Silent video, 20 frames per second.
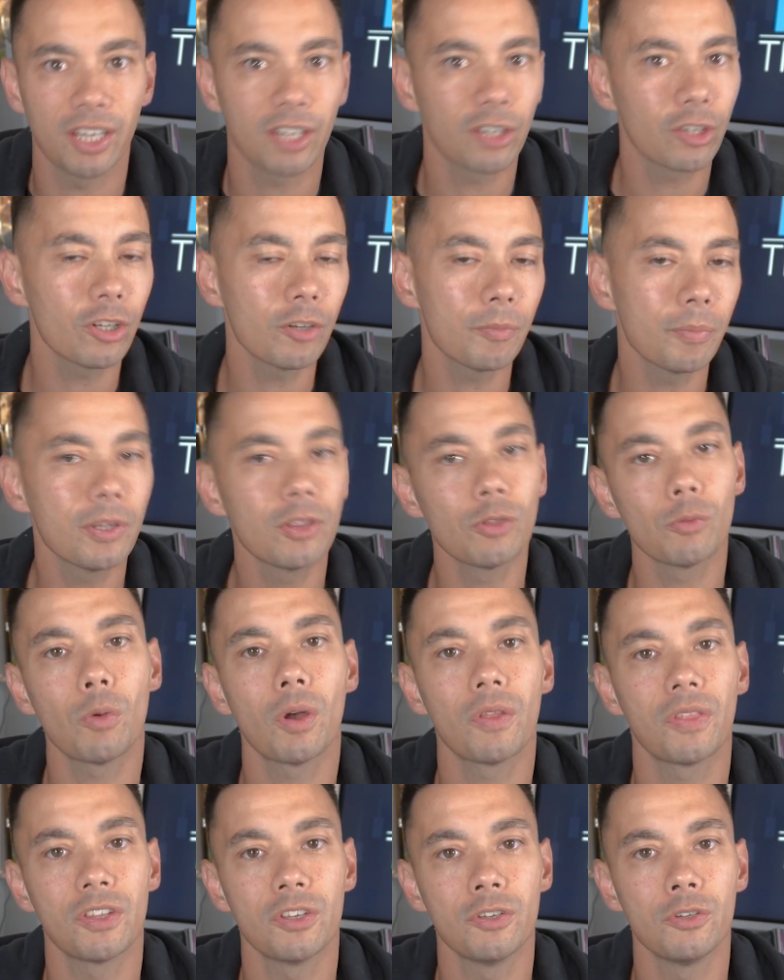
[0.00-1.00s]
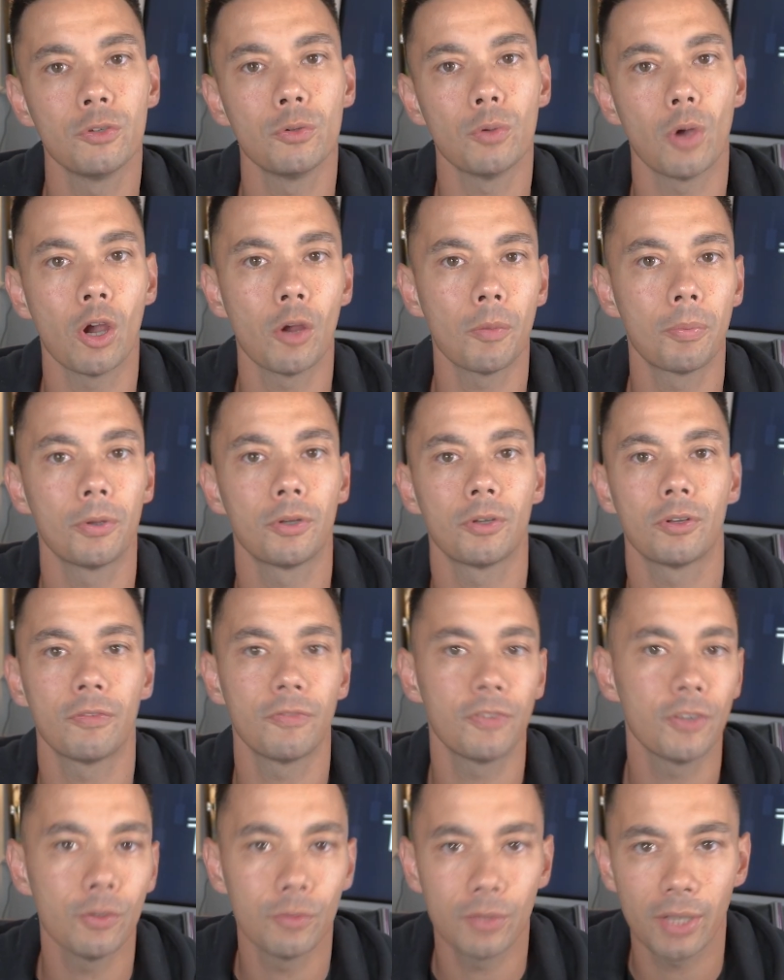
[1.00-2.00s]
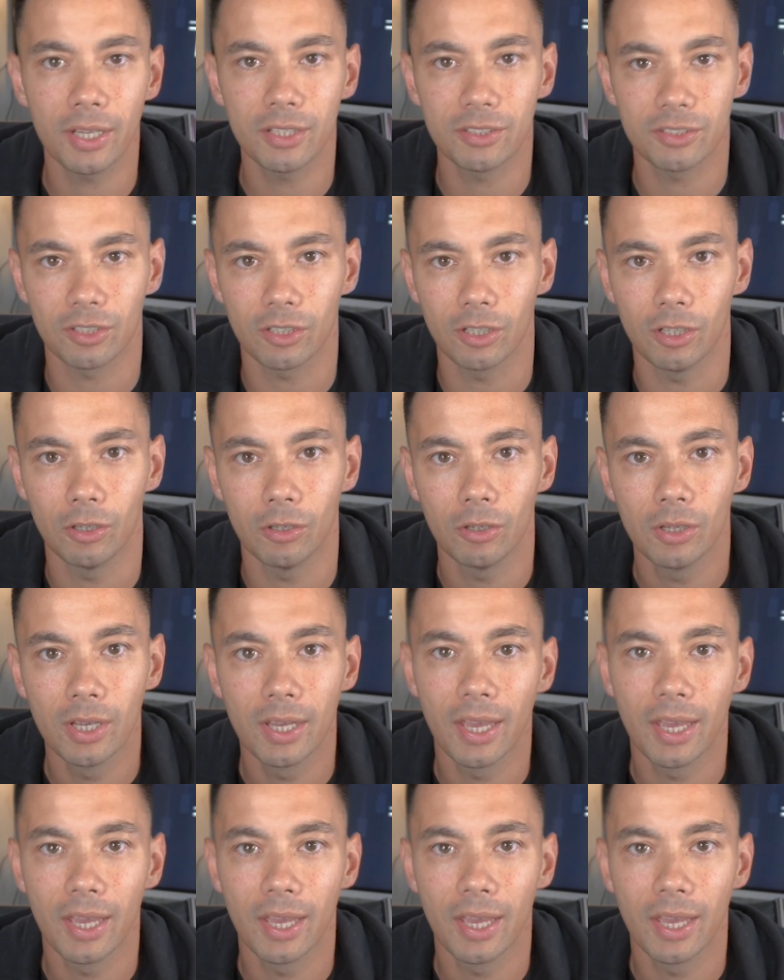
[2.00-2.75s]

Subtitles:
It could have been the one that you opened a few days ago,